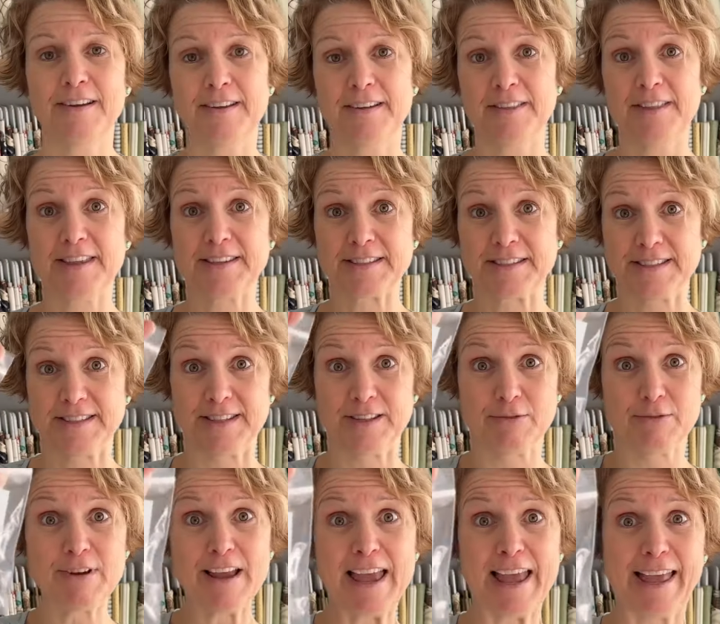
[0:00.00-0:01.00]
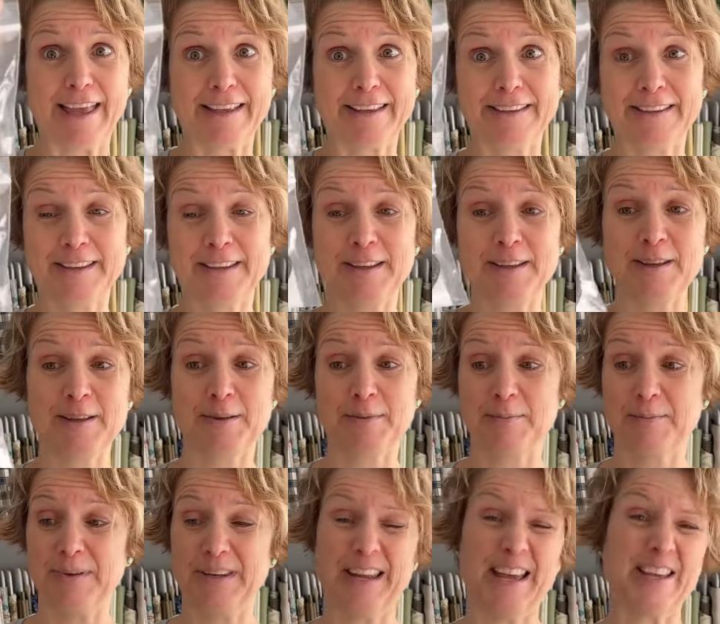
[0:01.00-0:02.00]
this is the ring,
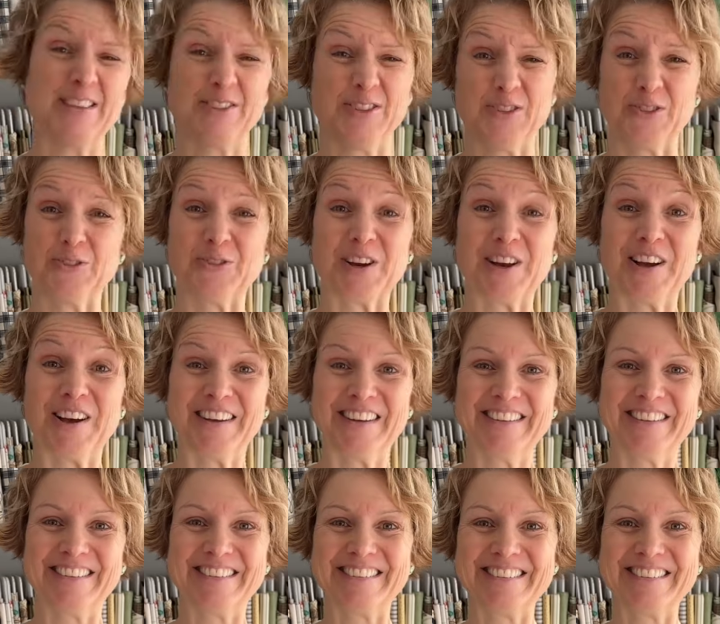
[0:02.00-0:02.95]
but it has jewelry on it.